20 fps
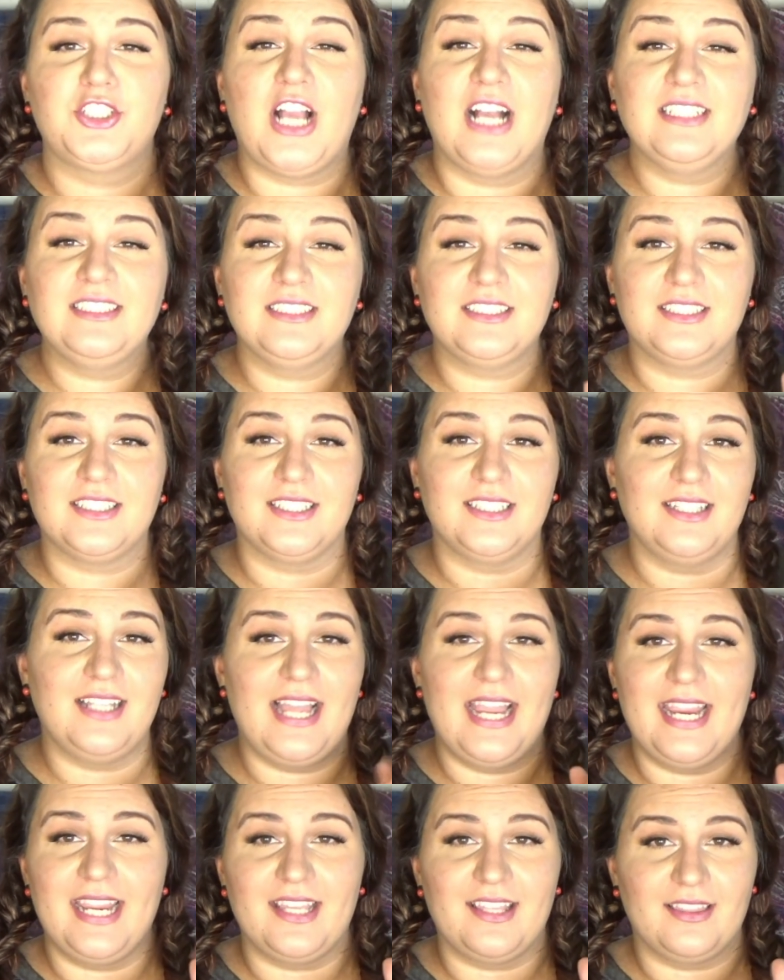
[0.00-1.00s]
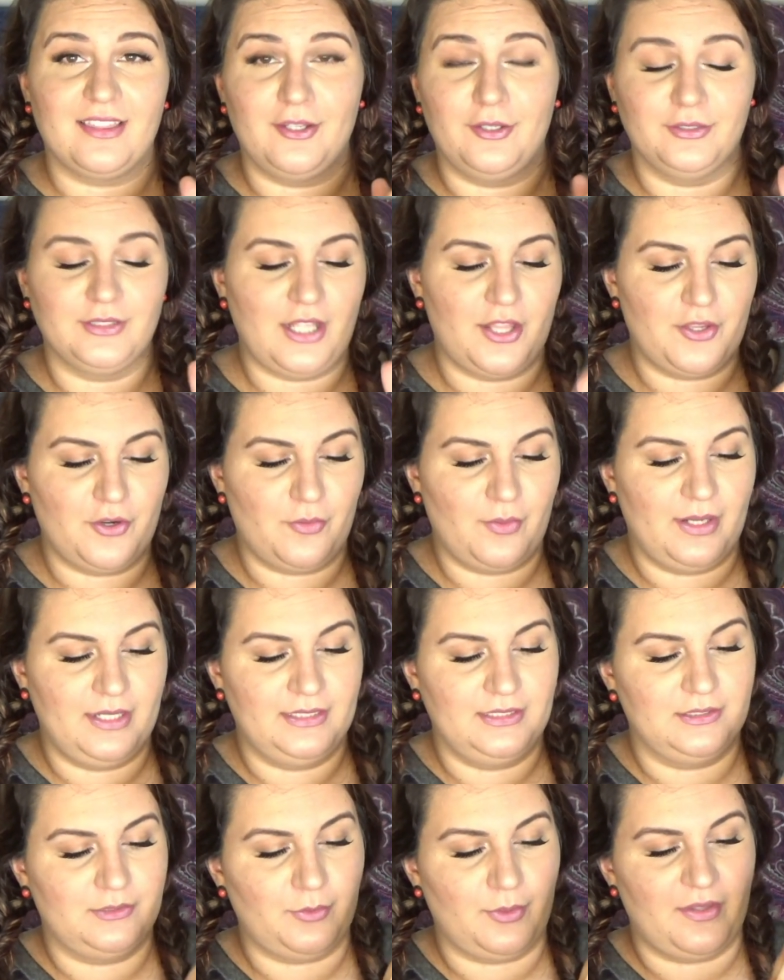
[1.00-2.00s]
just like those other
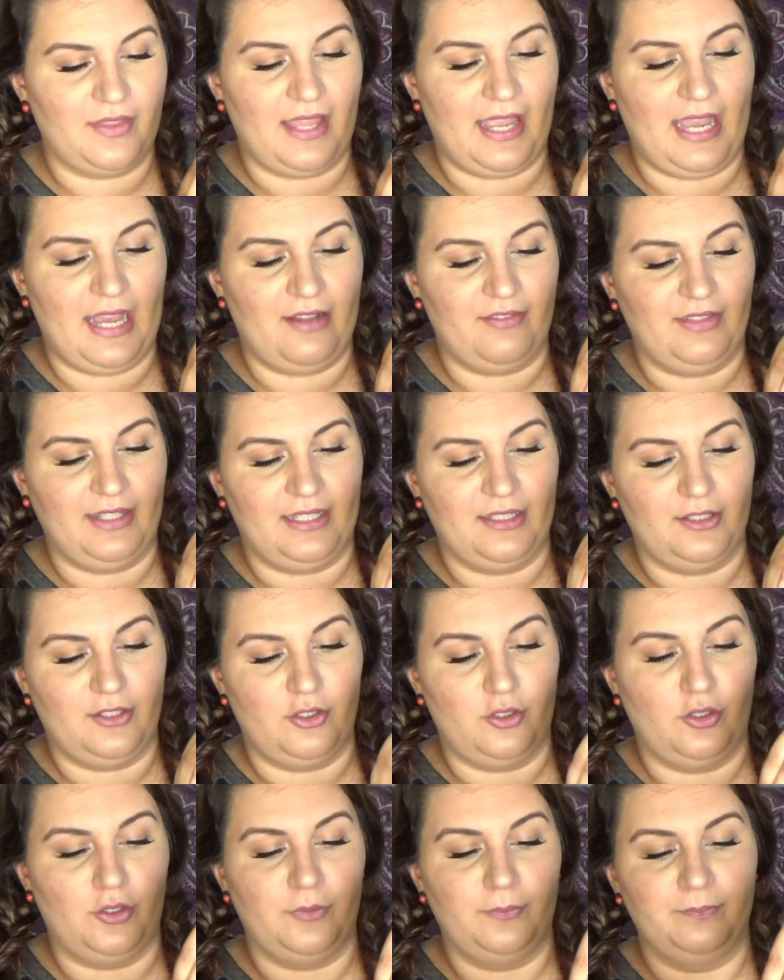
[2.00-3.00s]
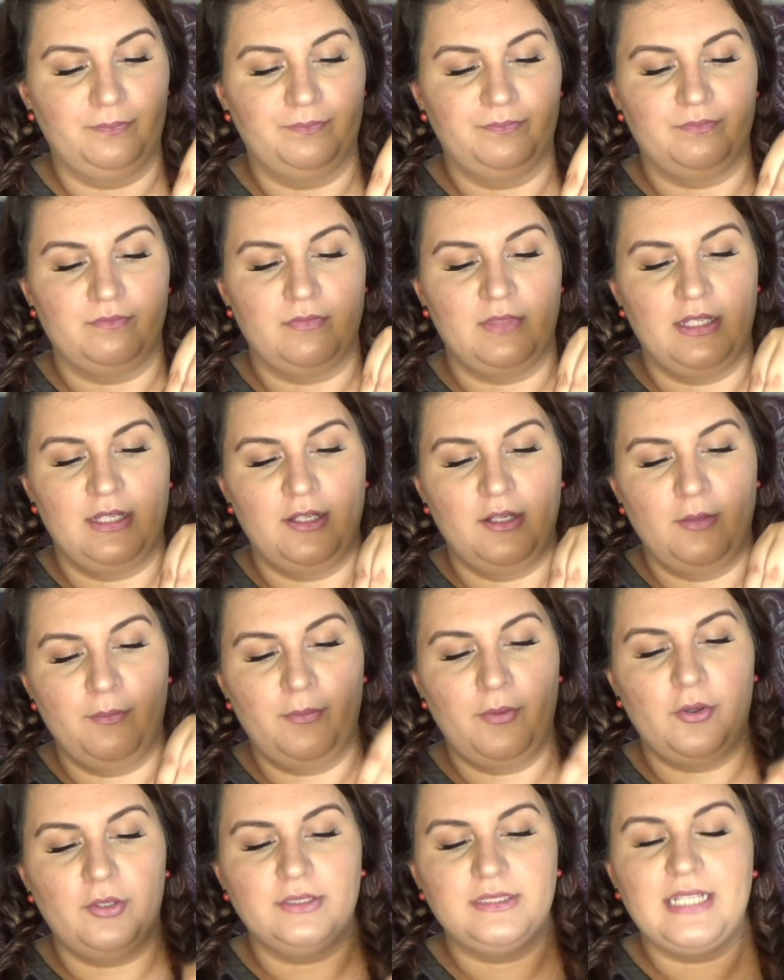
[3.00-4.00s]
ones where they have like a little
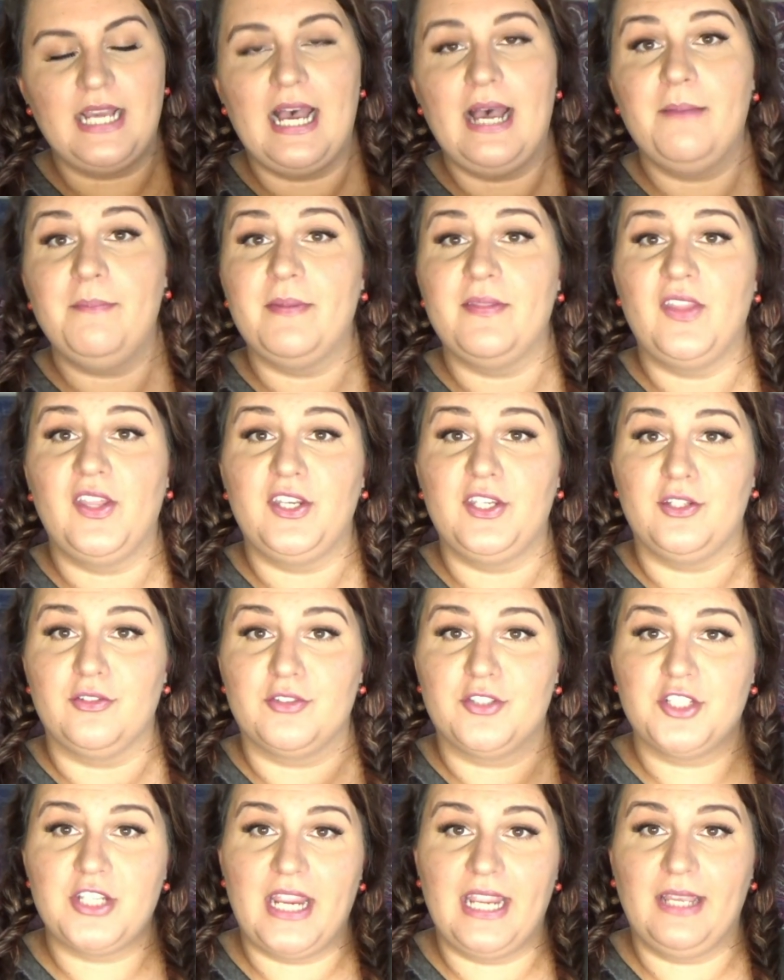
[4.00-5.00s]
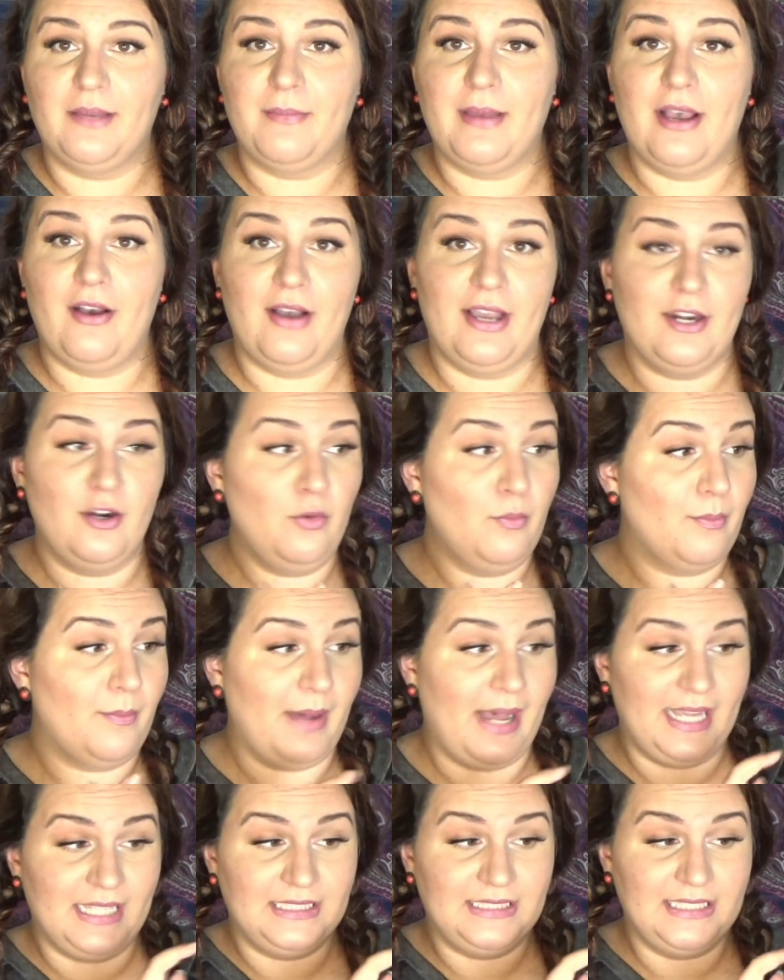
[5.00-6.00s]
pull top and then you shake them out. I don't
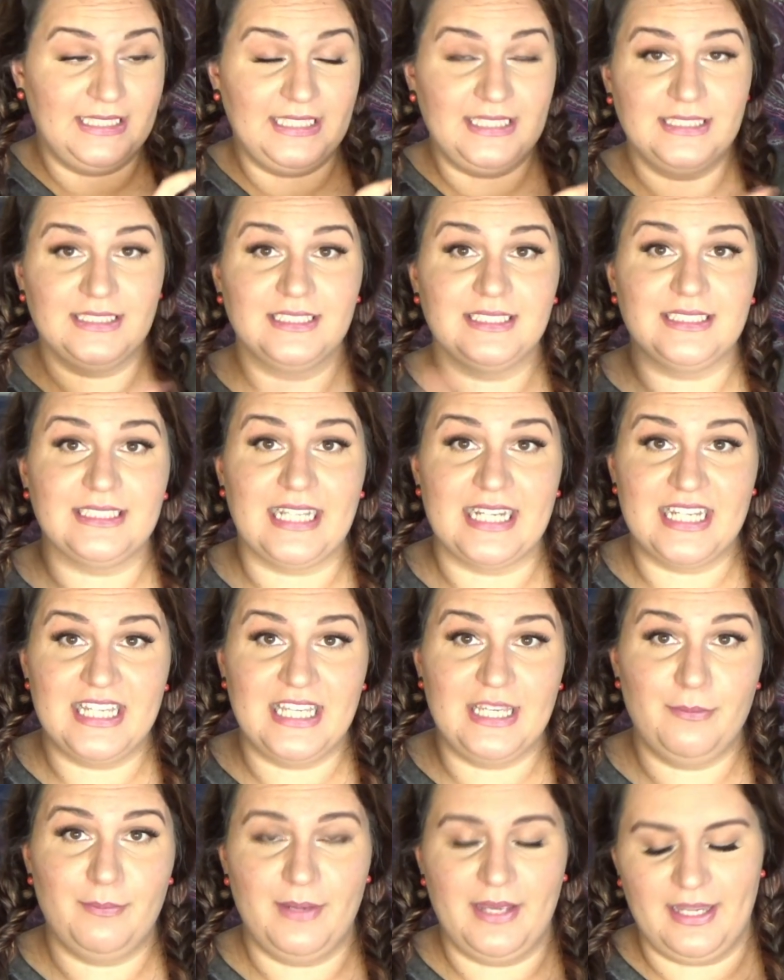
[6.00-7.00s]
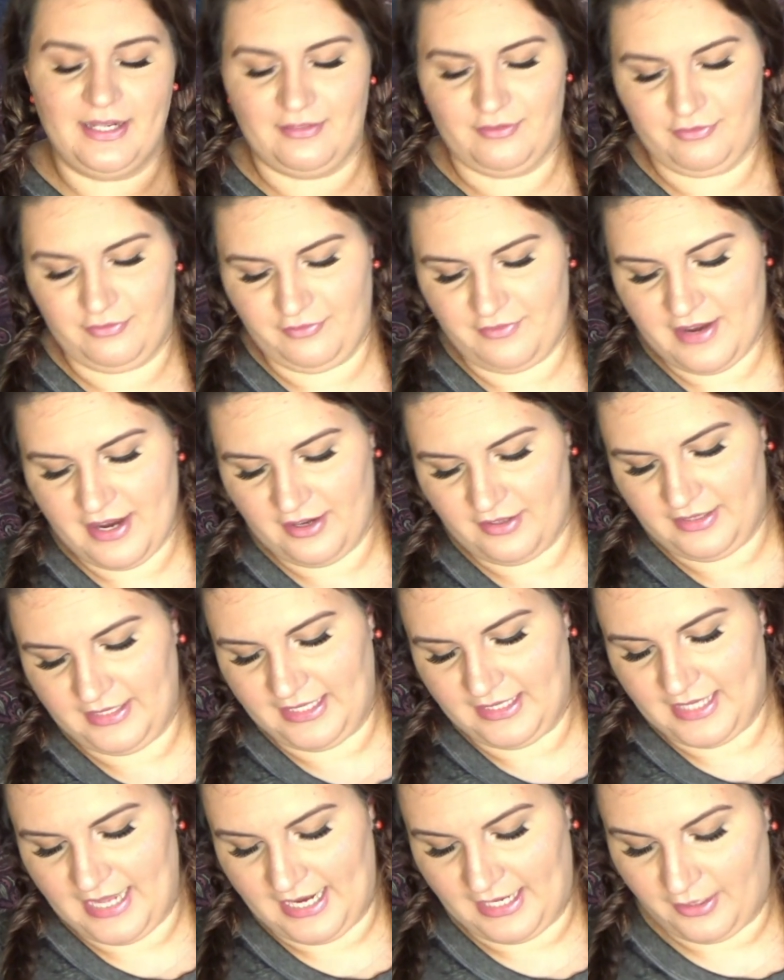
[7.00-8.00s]
mind these. They keep it
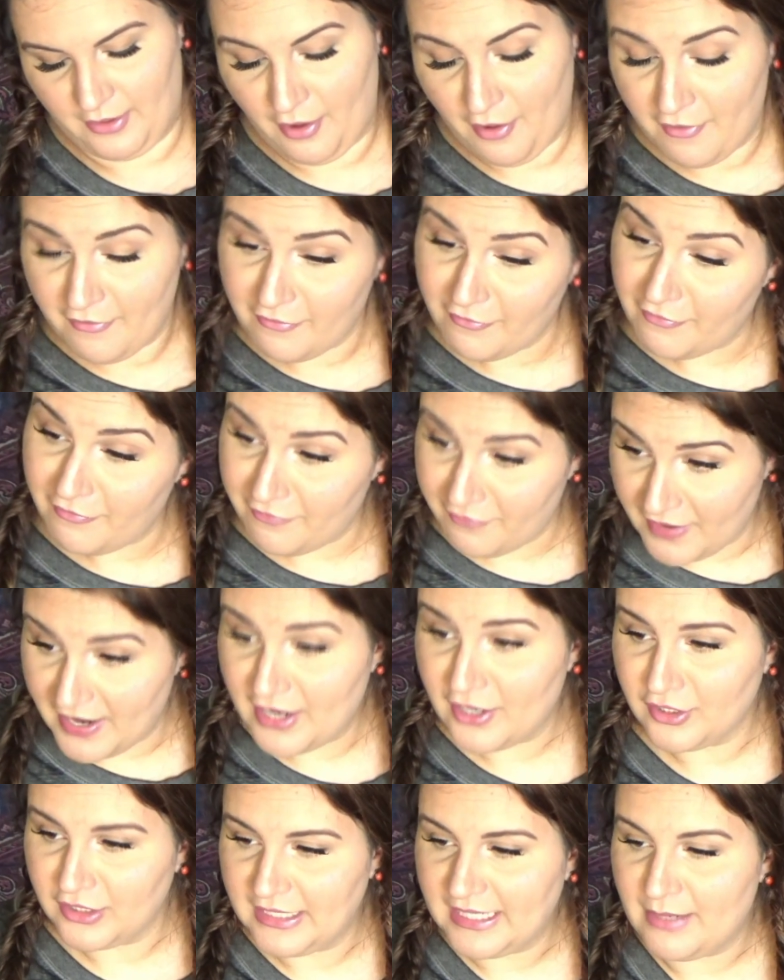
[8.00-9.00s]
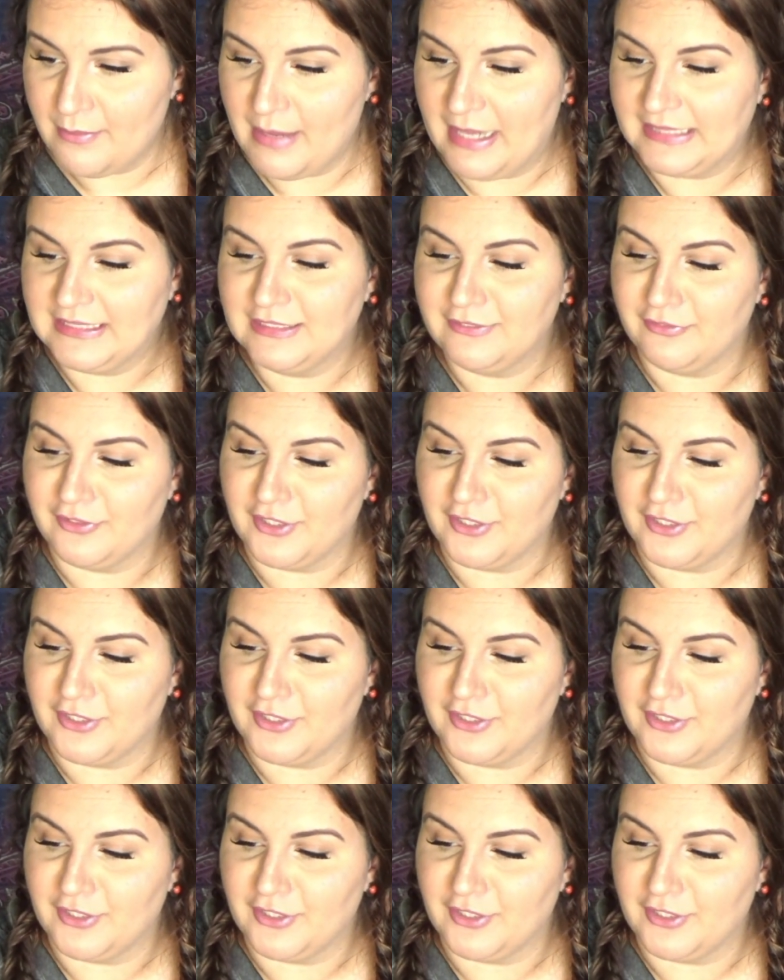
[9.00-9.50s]
fairly like totally mess